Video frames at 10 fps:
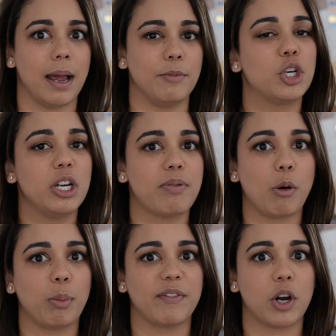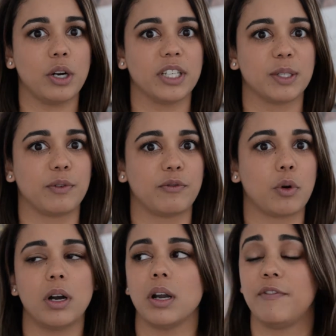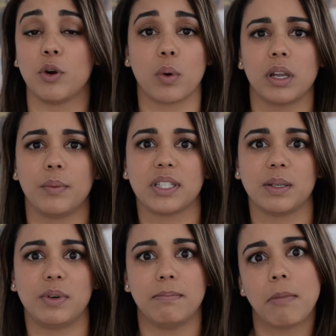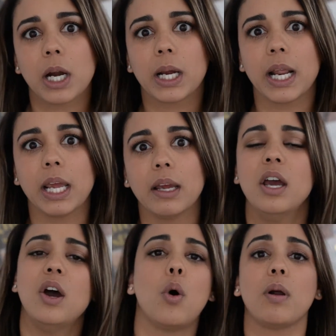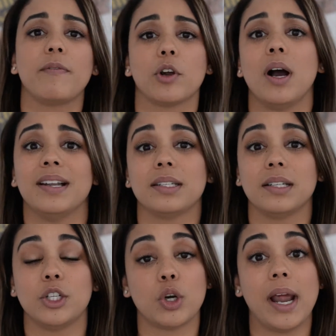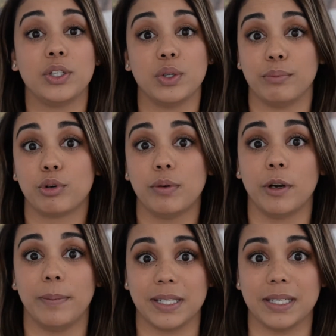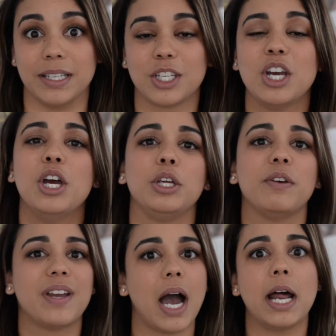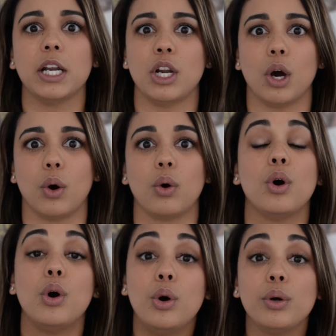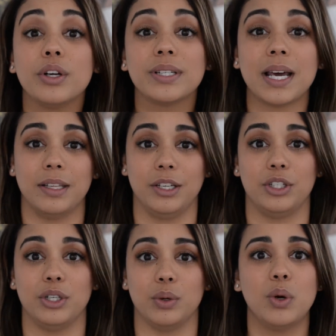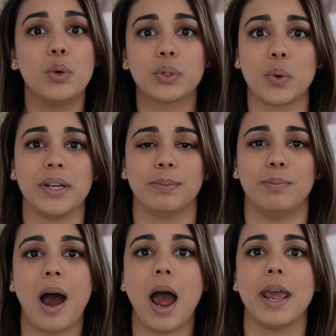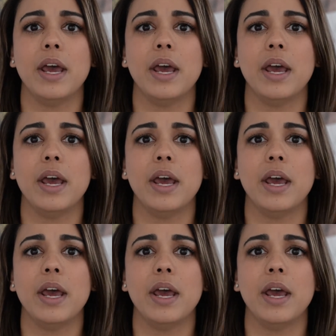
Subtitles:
I'm sure you probably have heard this before if you're working with someone in marketing or if you're constantly trying to improve your business. You've got to know who you're selling to, who's going to buy